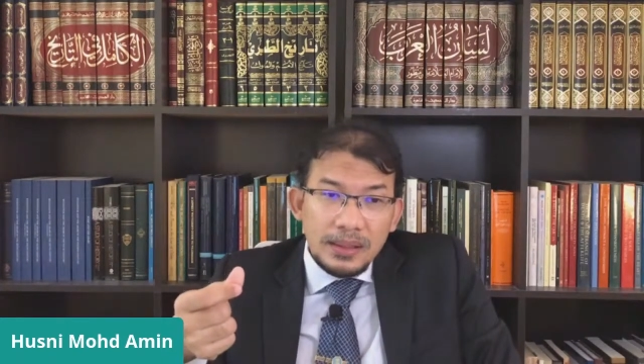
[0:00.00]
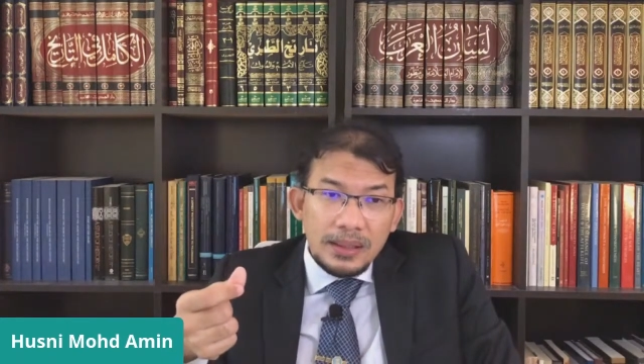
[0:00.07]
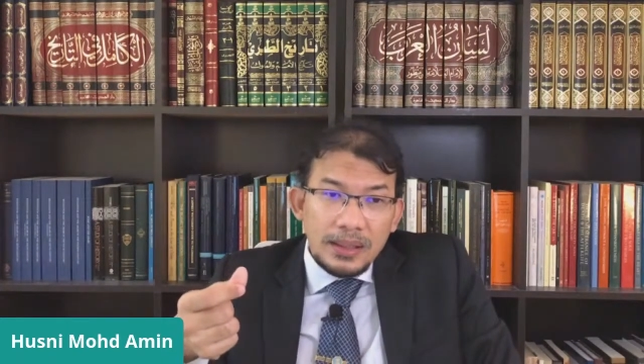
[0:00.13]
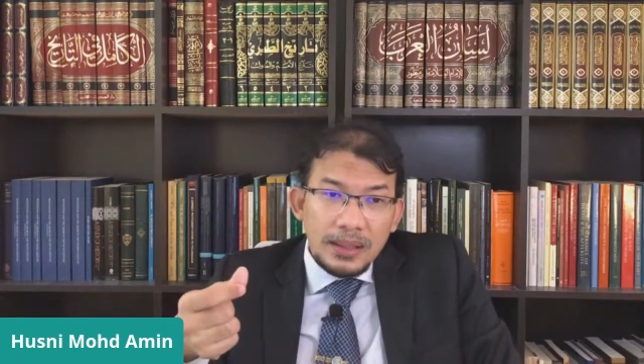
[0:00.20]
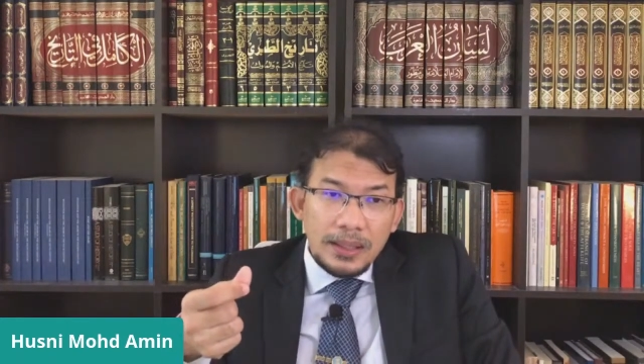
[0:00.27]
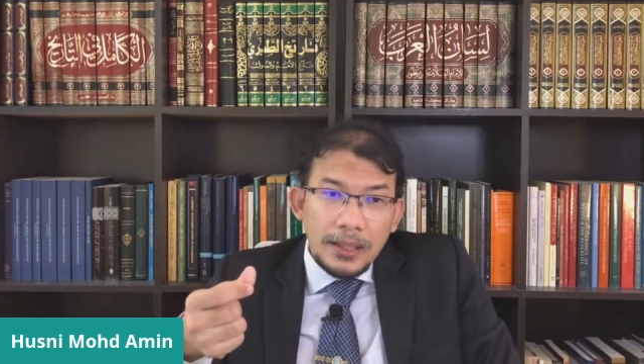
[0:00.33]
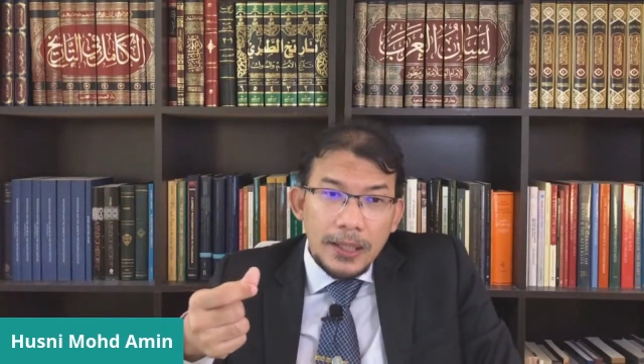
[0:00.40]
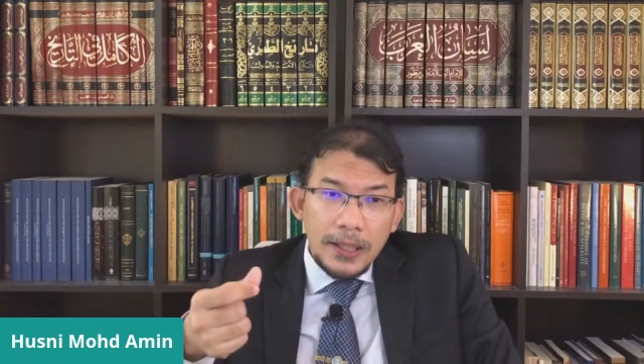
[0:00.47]

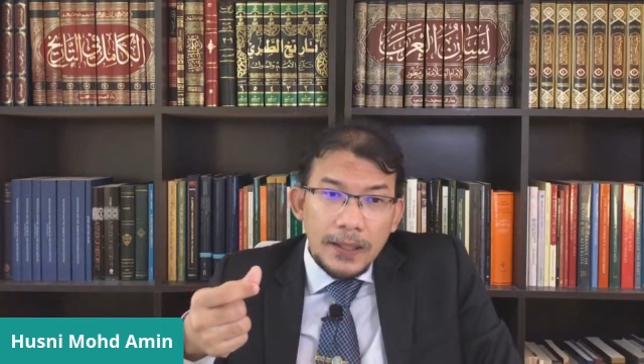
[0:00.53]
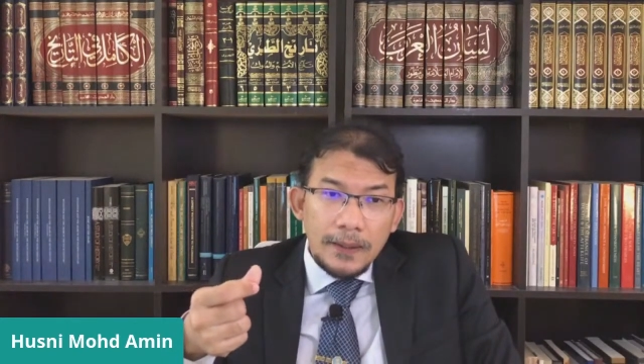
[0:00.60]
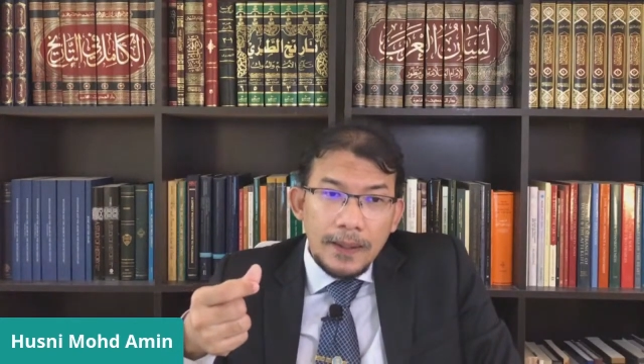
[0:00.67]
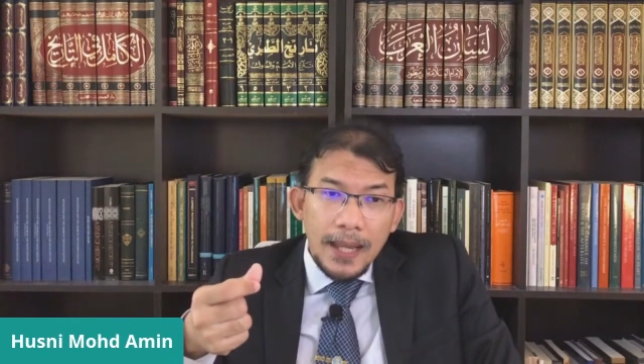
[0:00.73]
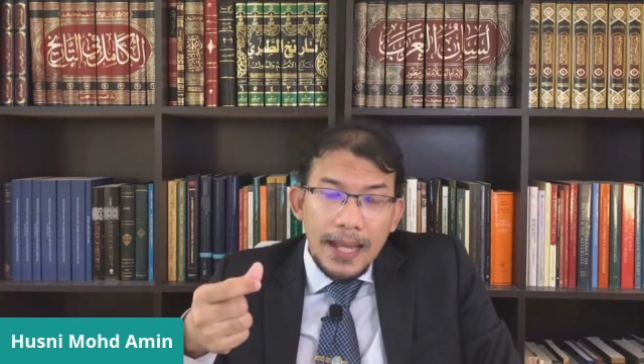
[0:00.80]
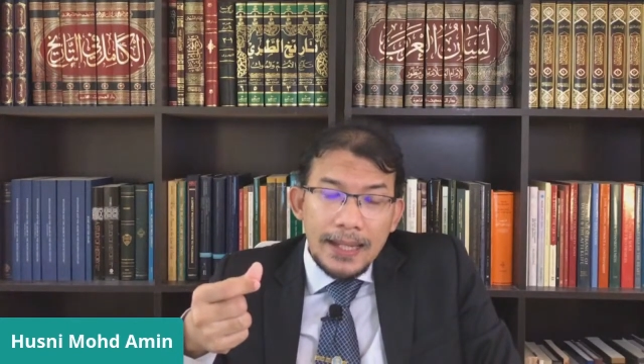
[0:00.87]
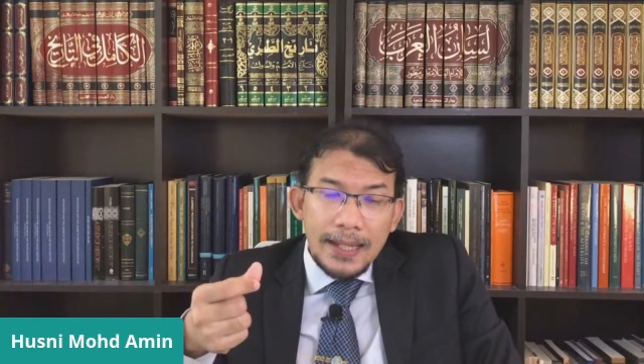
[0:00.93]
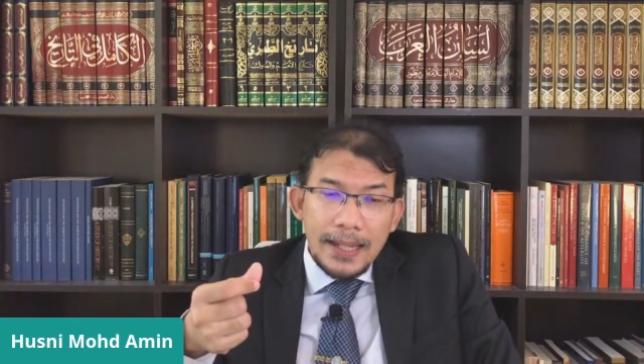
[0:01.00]

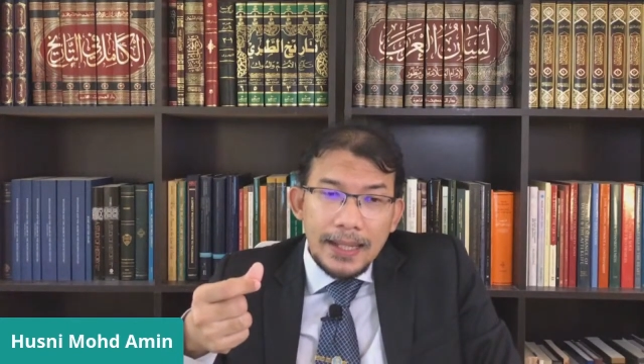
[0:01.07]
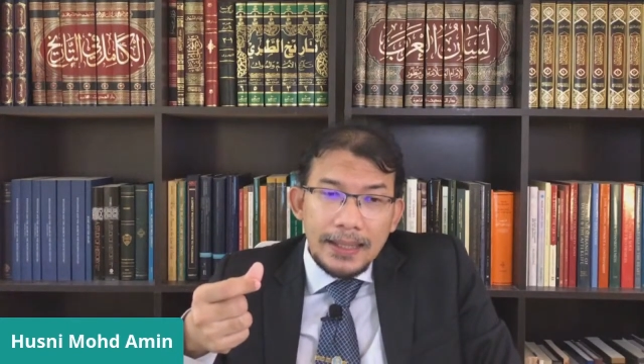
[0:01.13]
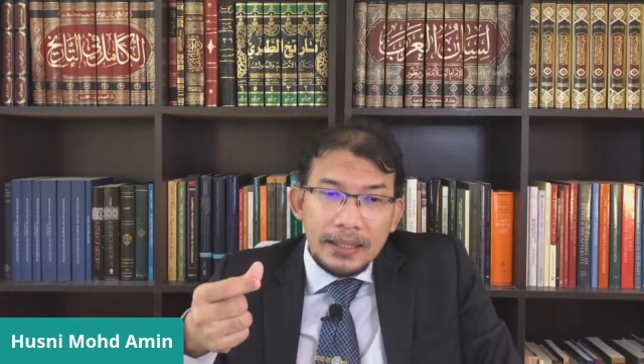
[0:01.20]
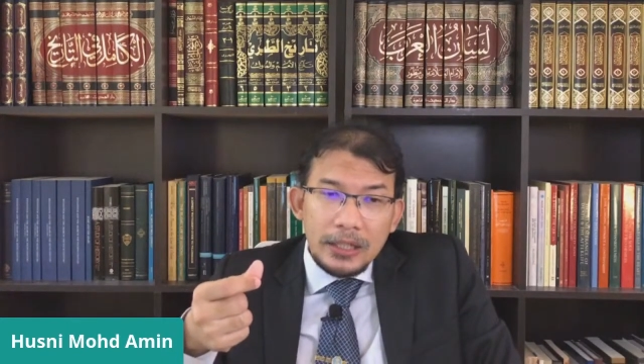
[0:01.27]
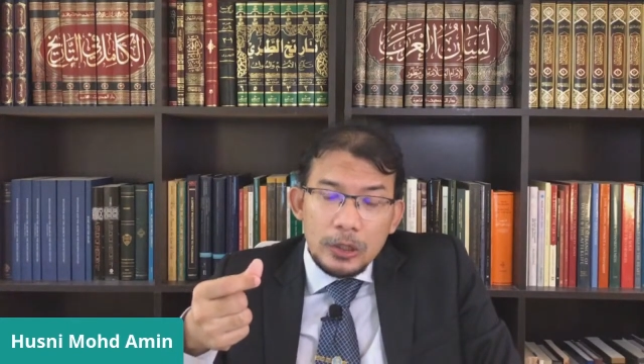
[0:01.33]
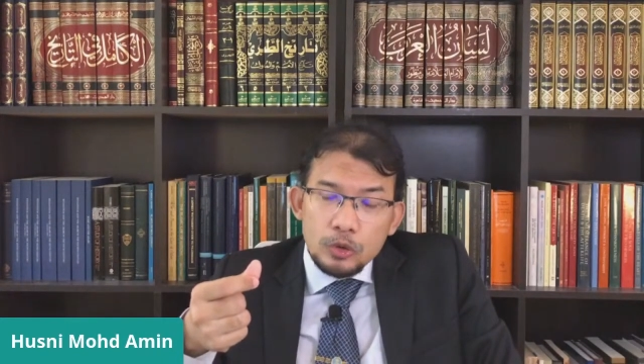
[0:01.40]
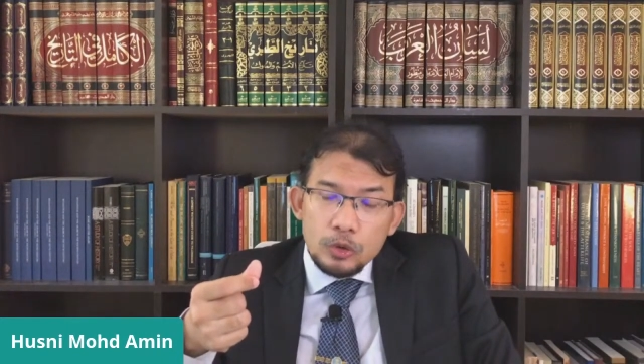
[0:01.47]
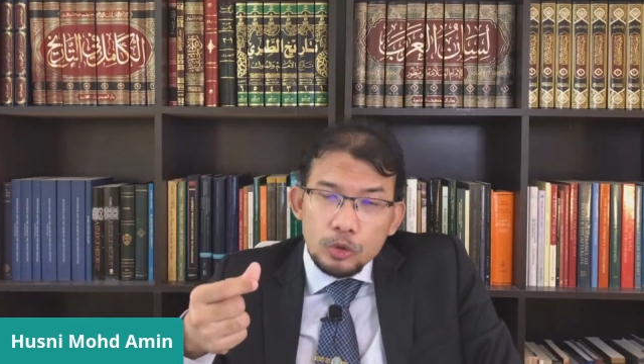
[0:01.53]
and
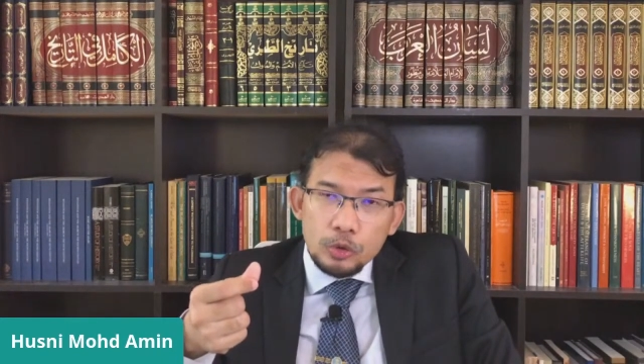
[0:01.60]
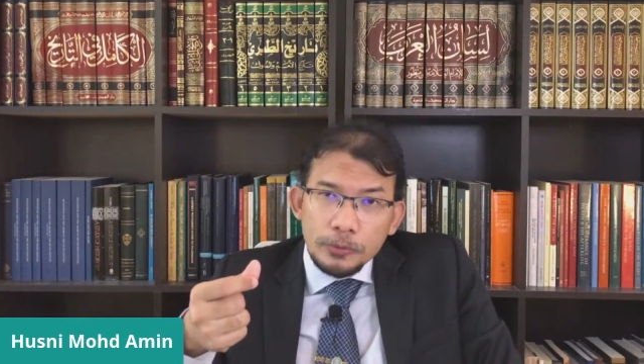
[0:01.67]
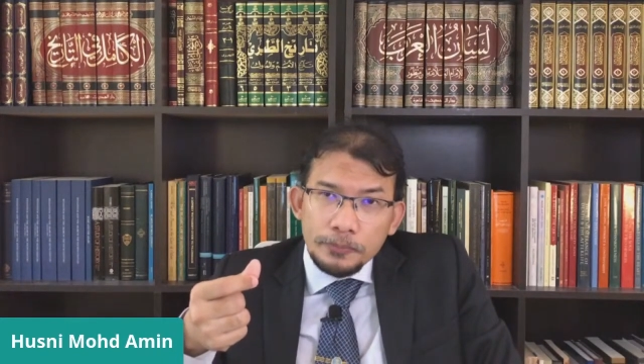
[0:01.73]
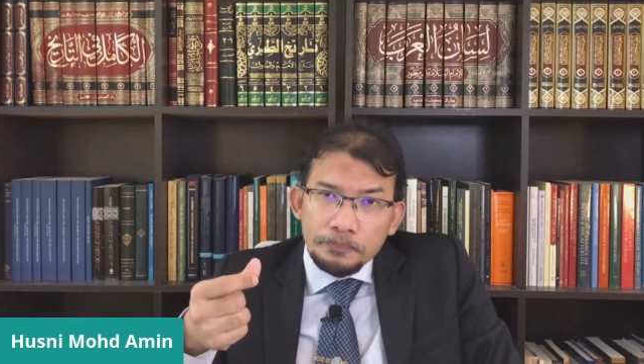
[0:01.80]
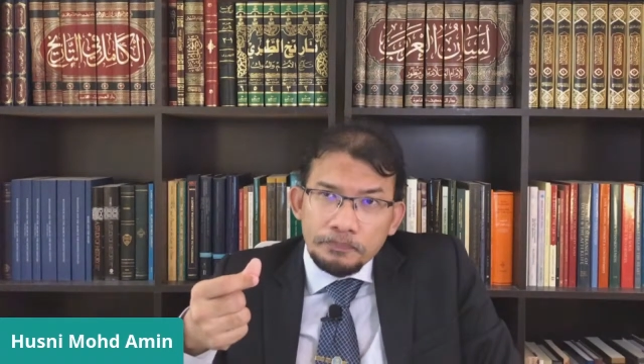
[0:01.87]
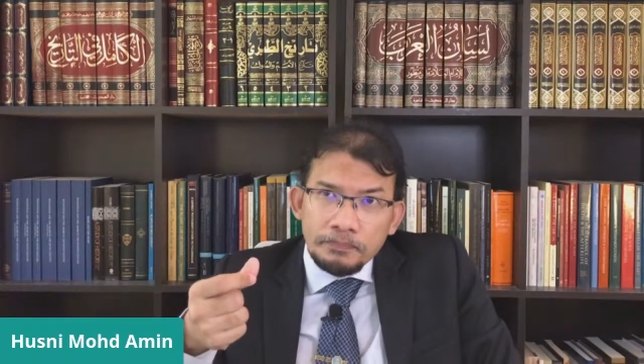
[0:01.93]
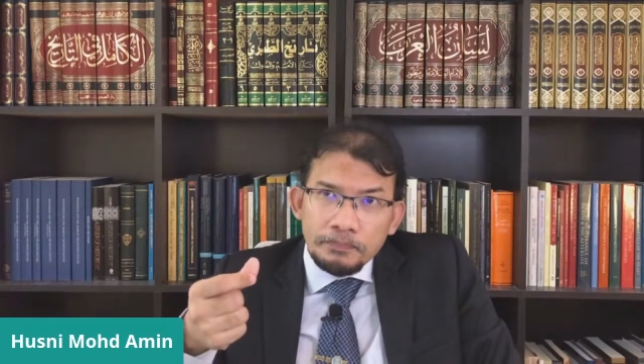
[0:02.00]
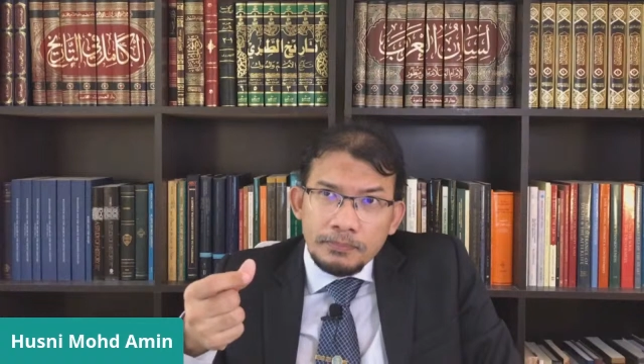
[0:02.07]
also